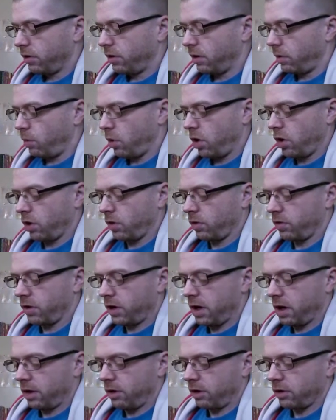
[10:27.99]
the one or
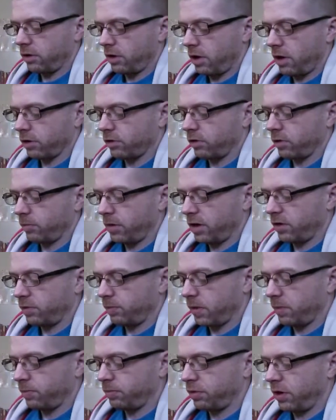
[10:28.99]
the other doctrine
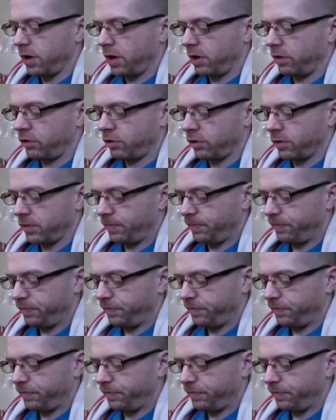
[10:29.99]
must be preached.